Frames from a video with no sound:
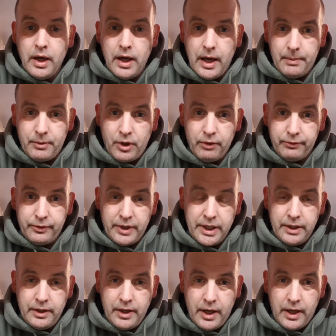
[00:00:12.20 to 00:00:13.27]
I'm
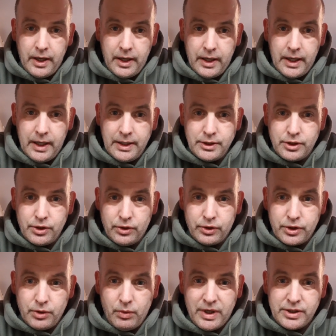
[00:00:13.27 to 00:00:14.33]
covering East
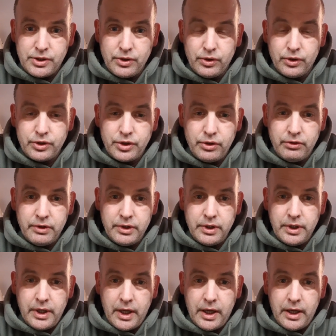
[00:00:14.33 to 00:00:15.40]
Yorkshire, West Yorkshire
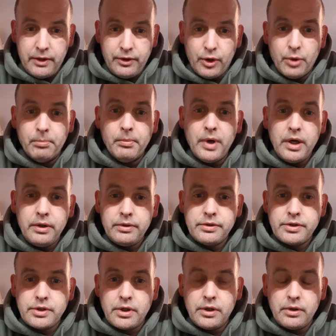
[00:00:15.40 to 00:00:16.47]
and the Humber,
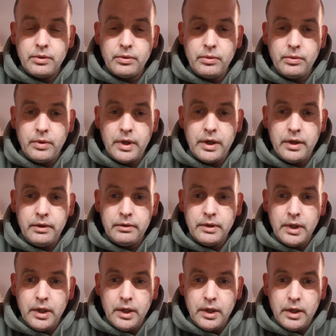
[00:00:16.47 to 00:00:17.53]
so I
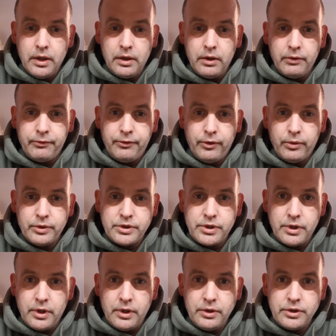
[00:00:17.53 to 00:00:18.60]
look forward
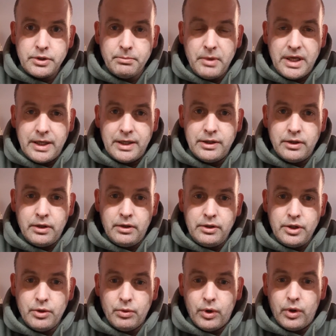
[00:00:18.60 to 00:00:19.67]
to meeting
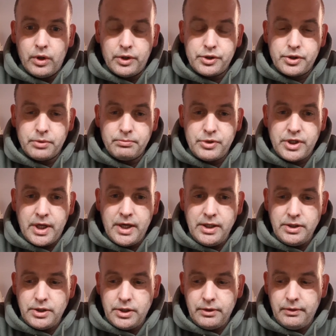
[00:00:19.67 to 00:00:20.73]
you all at some
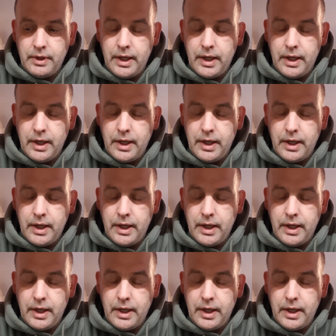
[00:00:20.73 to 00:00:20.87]
stage.